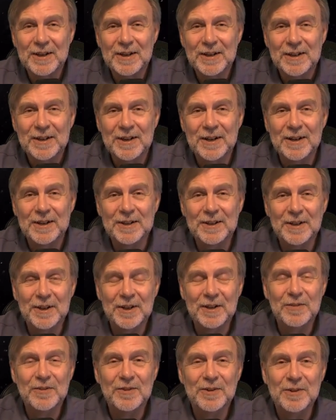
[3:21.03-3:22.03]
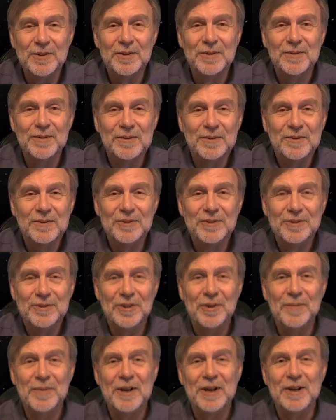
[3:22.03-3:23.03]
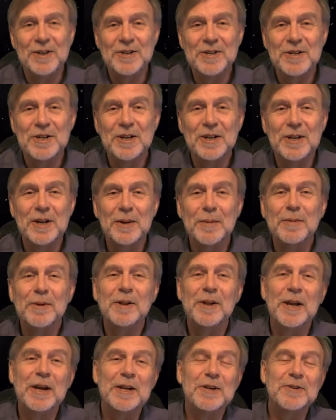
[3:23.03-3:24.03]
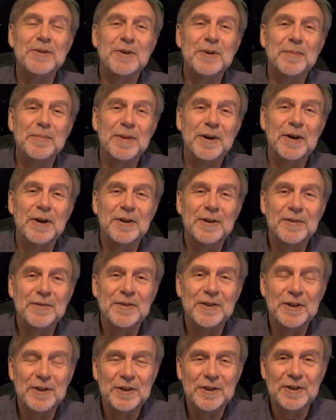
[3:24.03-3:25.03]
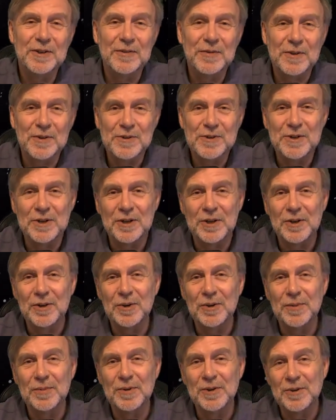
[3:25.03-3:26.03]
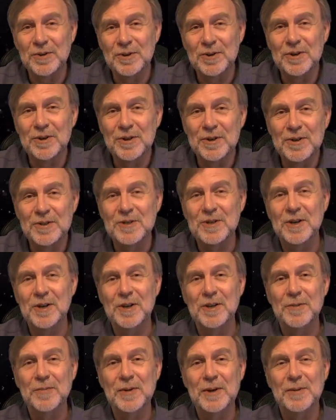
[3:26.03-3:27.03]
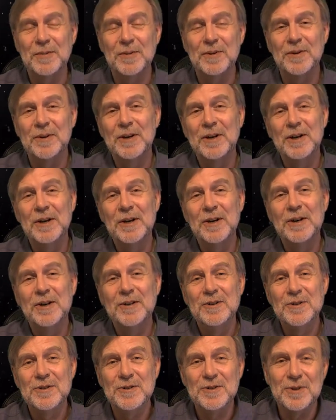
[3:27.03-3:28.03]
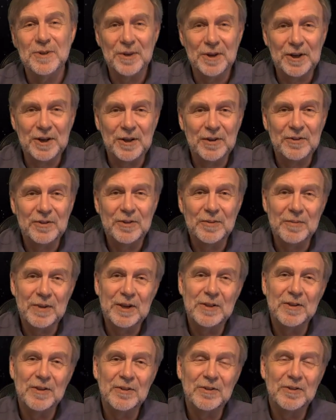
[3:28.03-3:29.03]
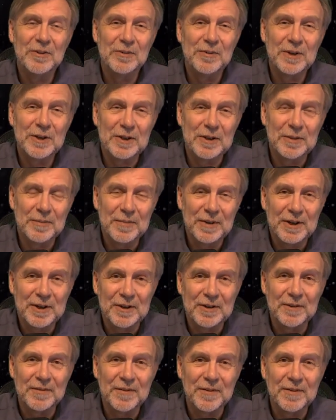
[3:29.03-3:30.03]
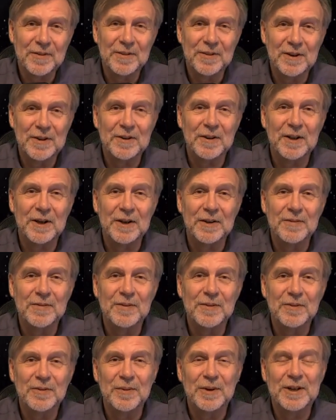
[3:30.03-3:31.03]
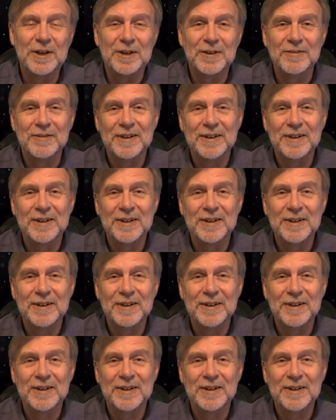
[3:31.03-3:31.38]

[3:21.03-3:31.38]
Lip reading: God loves you so much, and I'm glad you're a part of Daily Devotion. I hope you'll encourage other people to join us and make this a regular part of their life as well.